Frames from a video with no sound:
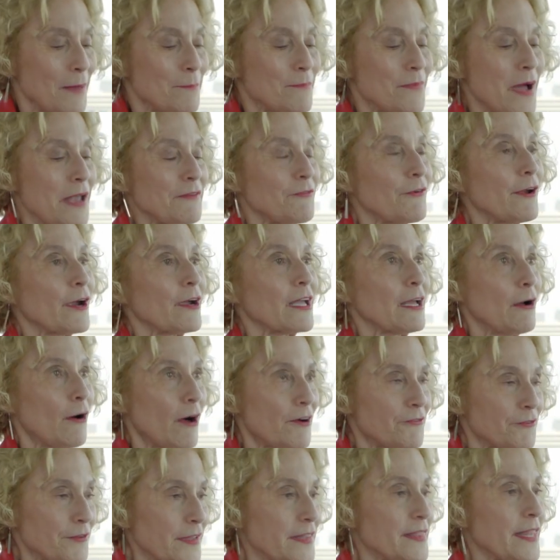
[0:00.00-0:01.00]
but very
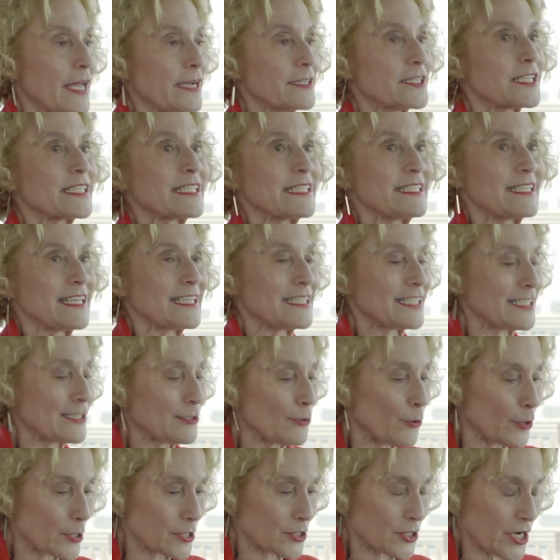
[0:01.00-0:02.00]
often there's
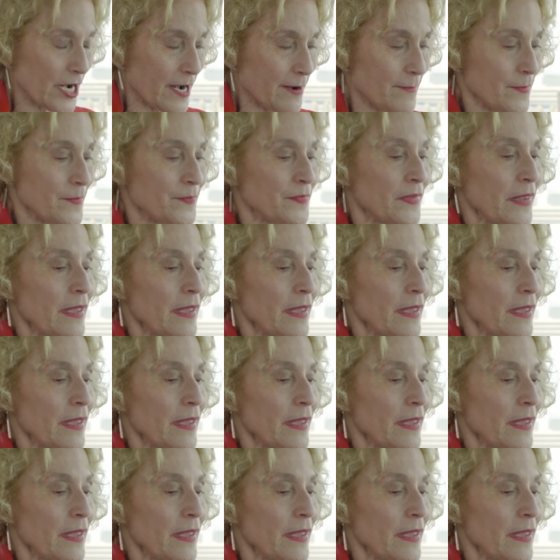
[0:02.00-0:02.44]
distortion.